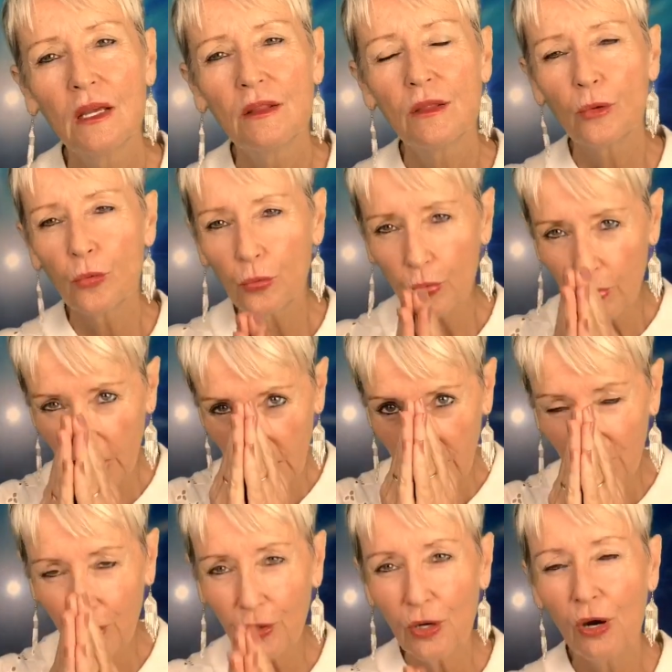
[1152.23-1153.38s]
the
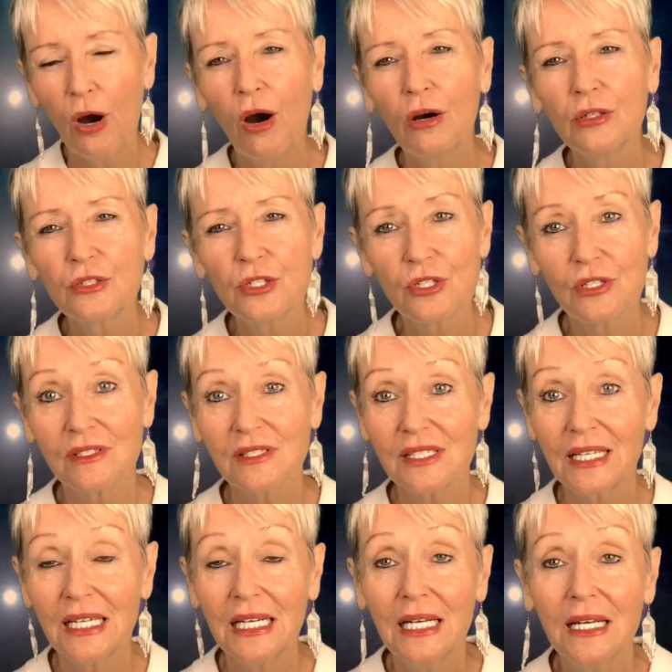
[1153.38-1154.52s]
real conscious
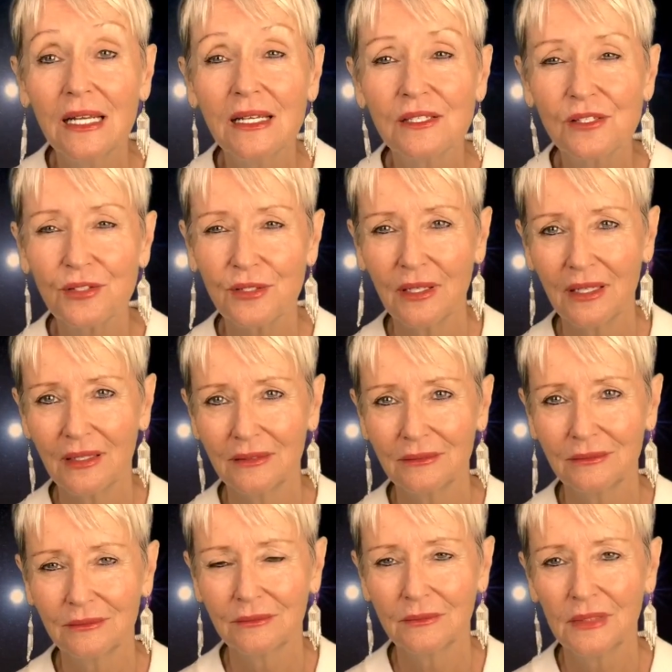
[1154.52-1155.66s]
listening
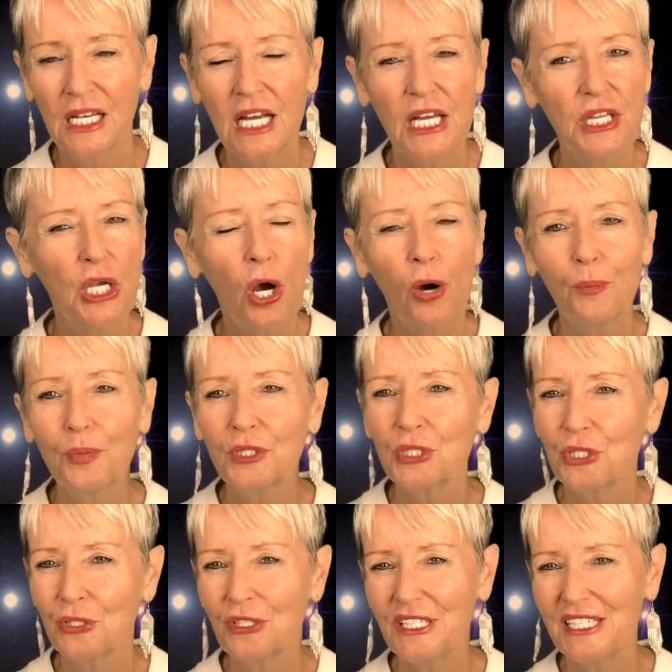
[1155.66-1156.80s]
the
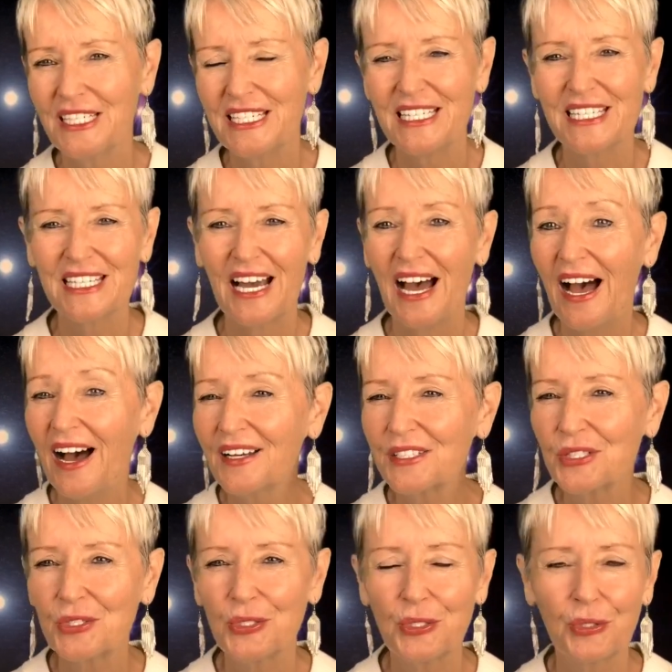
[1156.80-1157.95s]
opportunity to
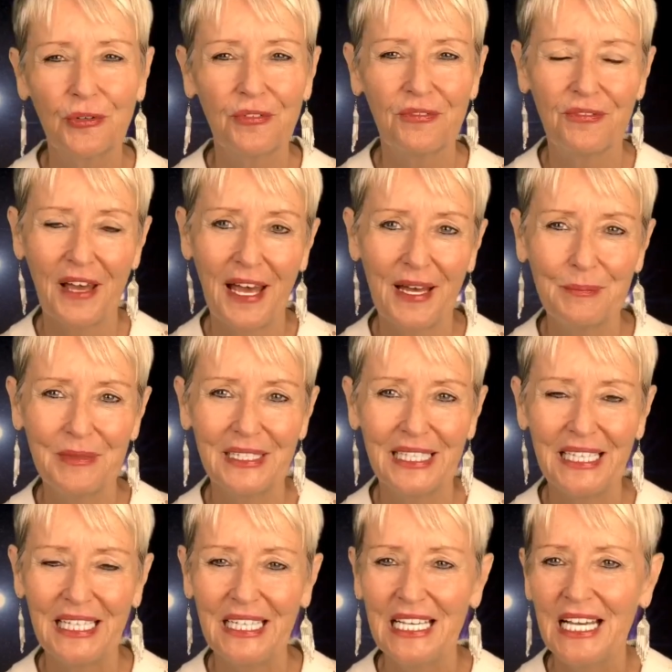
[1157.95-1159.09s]
ask your
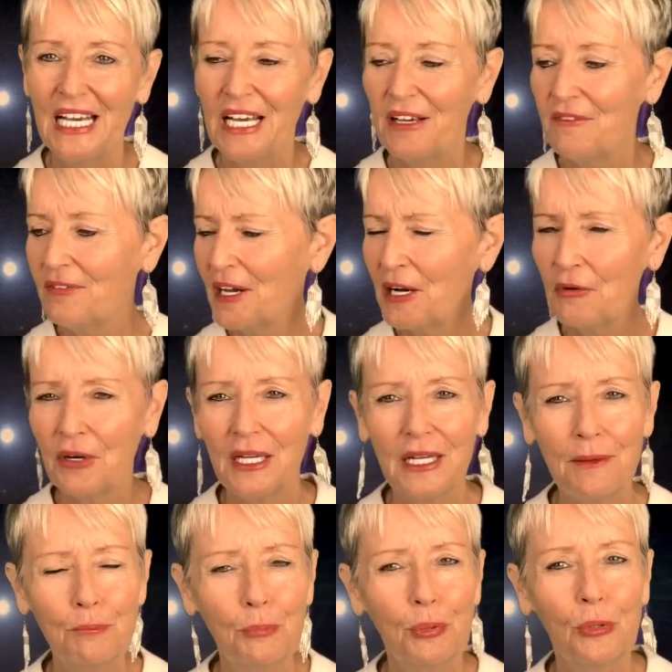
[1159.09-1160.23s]
family very
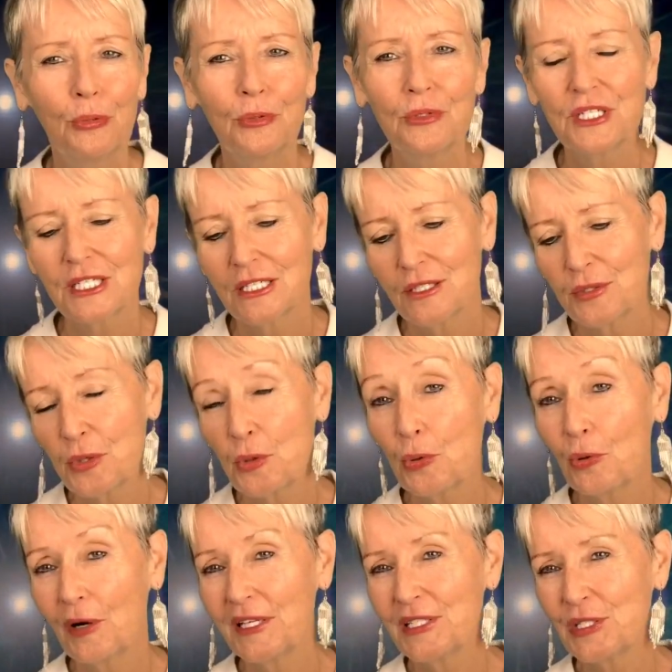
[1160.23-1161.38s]
important
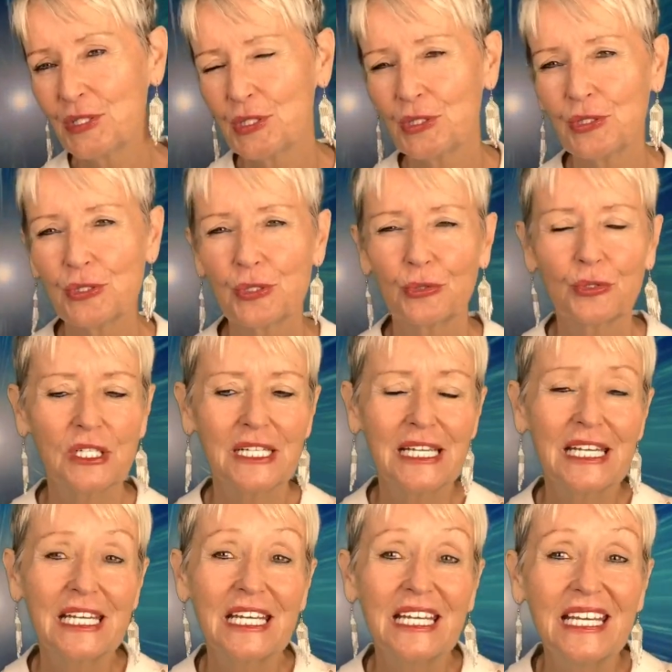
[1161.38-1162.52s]
questions or to
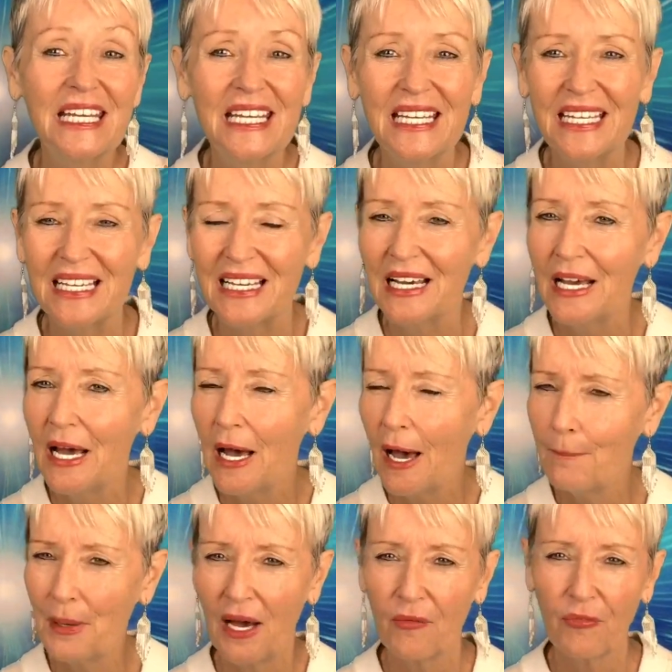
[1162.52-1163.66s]
hear
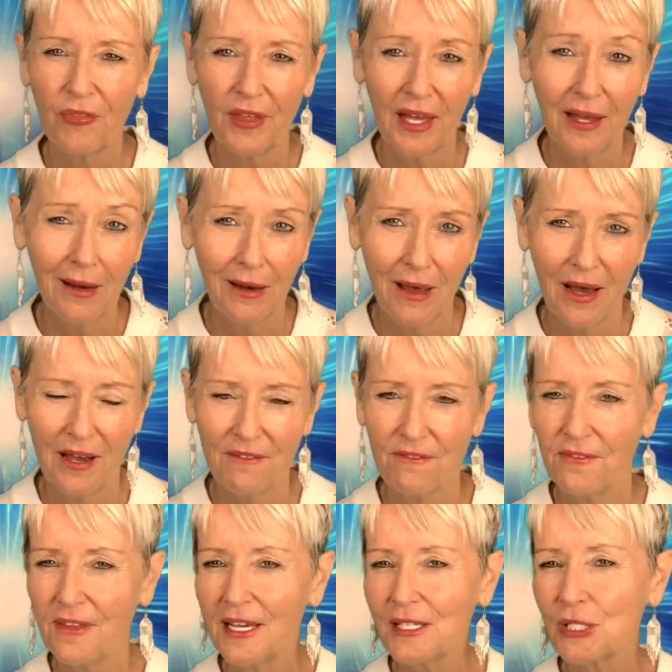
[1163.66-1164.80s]
about their life,
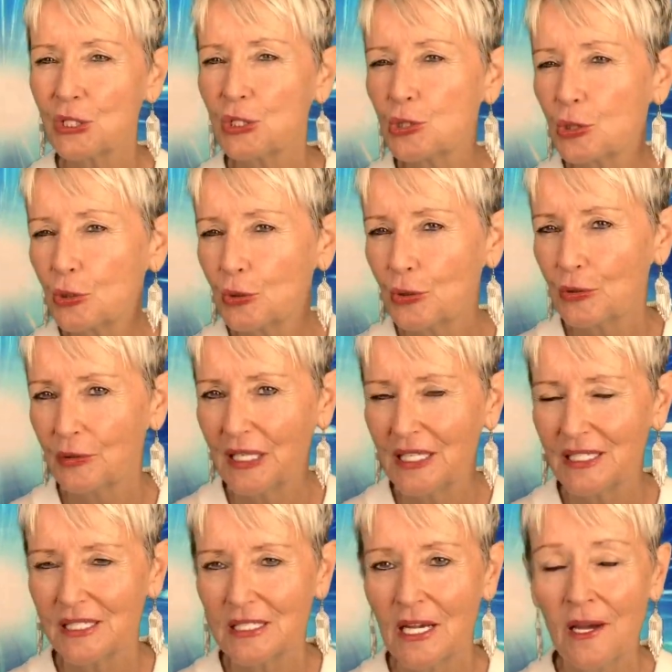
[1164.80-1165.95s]
their
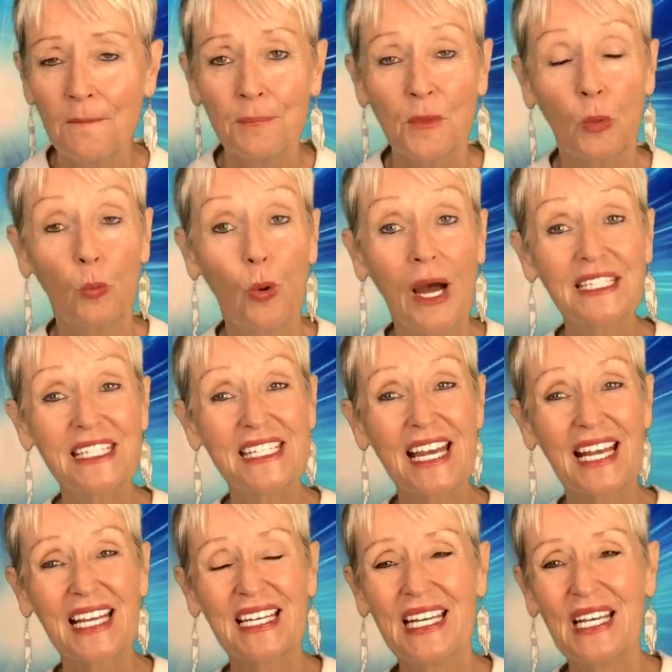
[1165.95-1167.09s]
stories. One
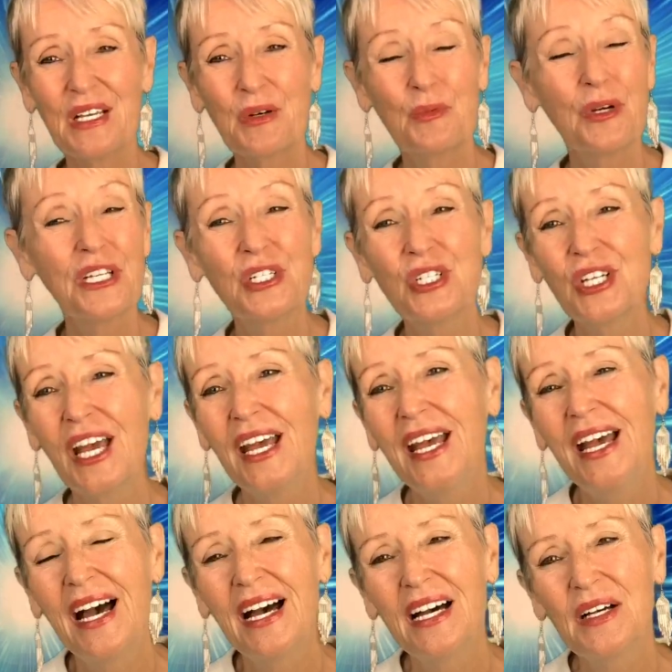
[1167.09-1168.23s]
technique we
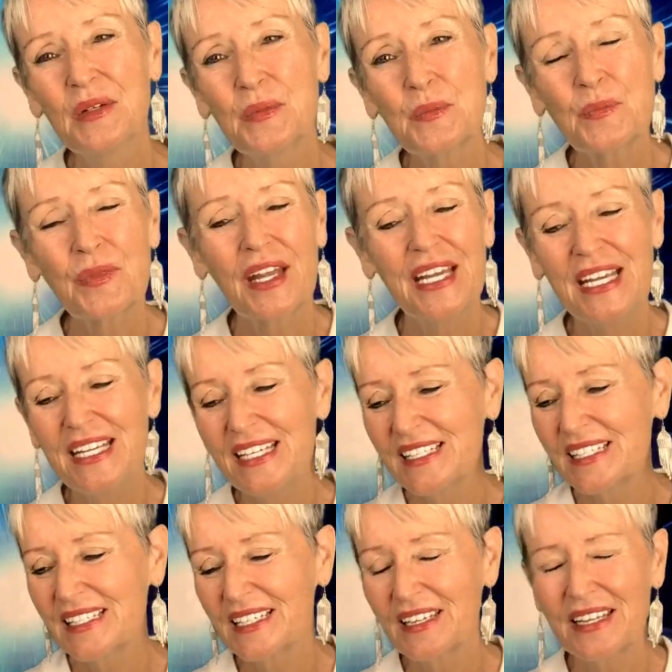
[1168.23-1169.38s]
share
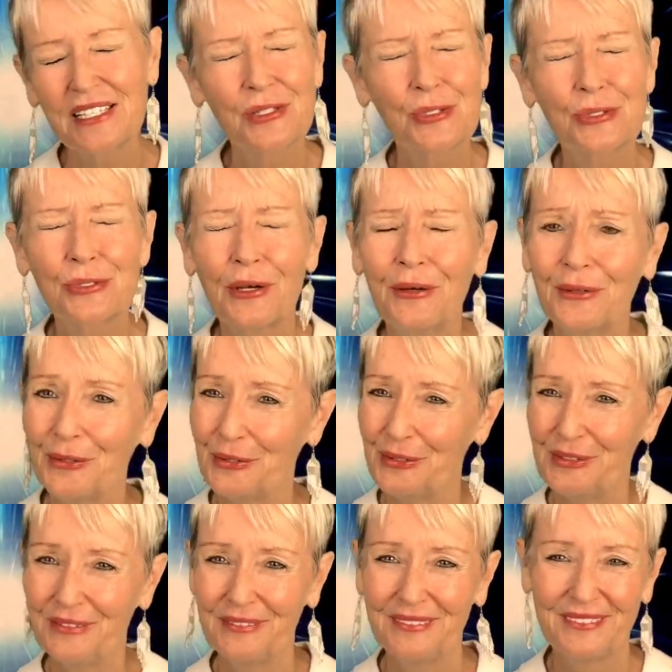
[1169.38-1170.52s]
is, that's so
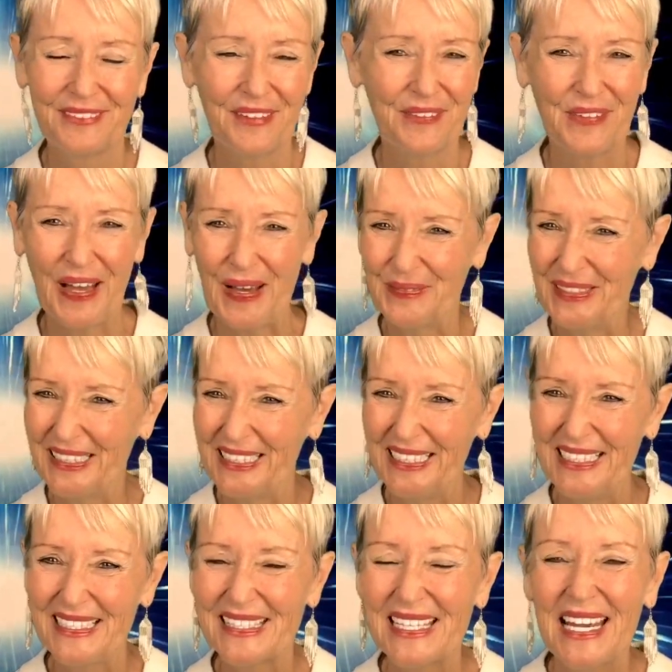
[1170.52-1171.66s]
good for
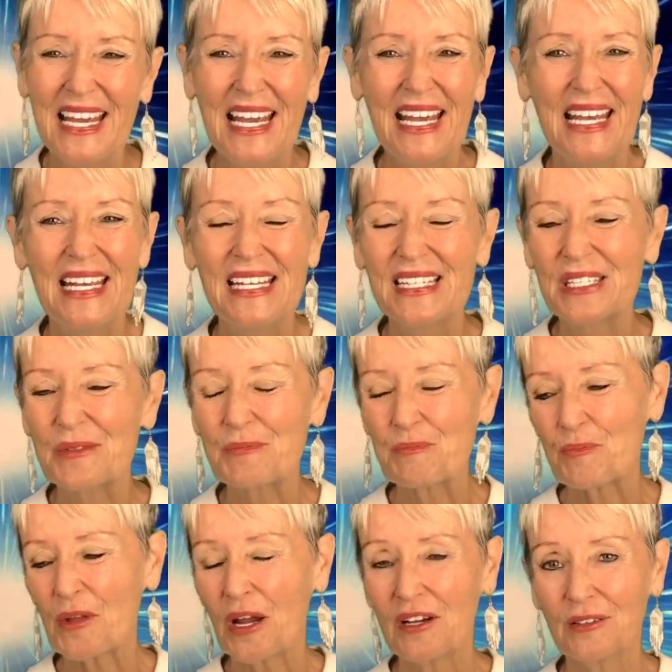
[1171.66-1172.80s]
families, is
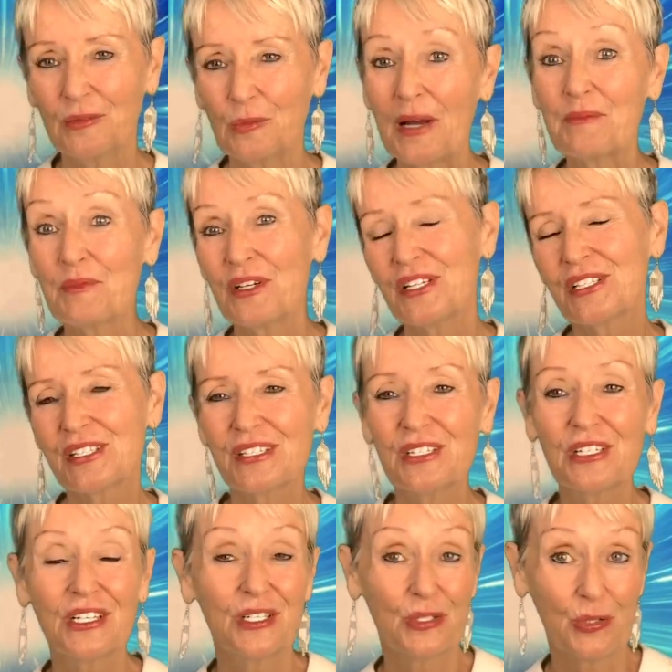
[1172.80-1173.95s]
one
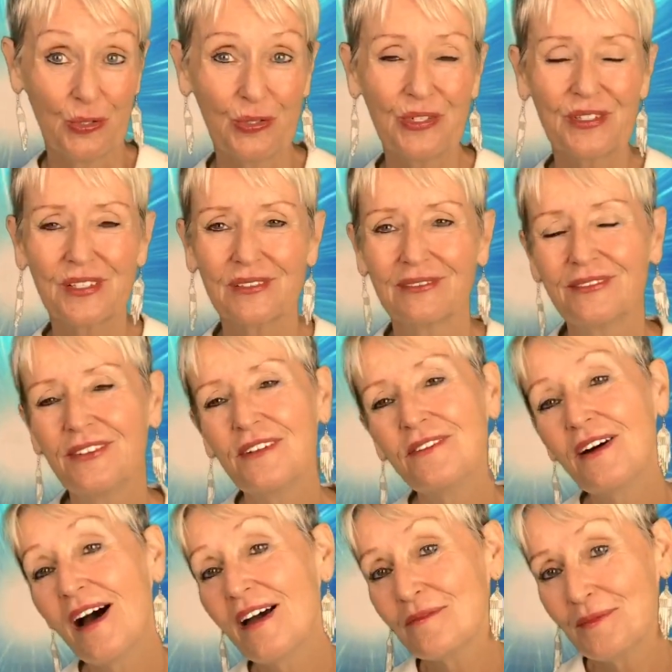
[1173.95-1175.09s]
person talks for
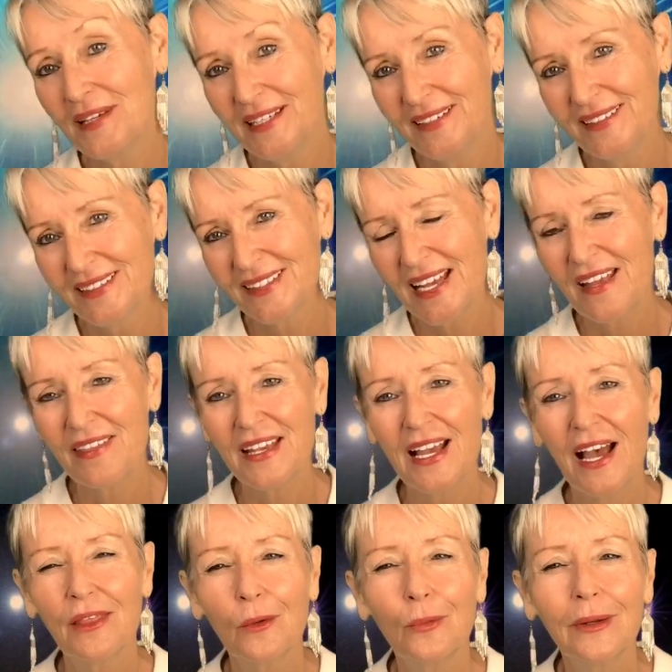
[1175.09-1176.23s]
five minutes and the
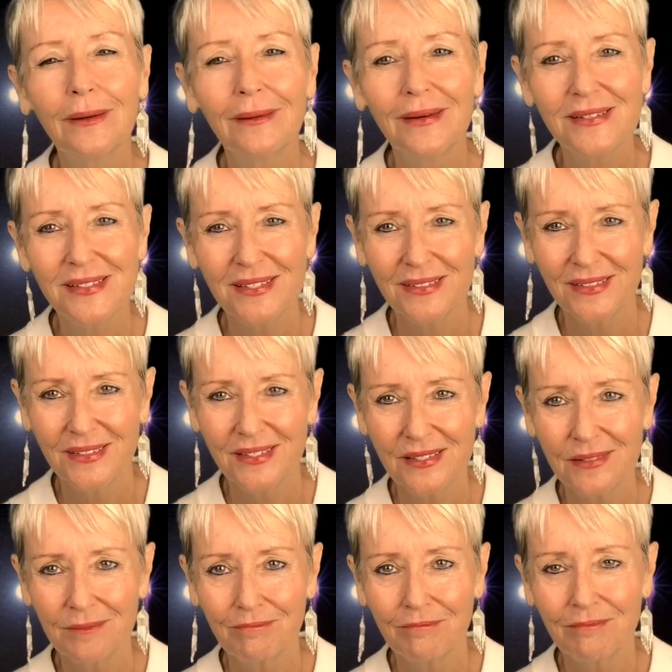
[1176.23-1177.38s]
other one listens.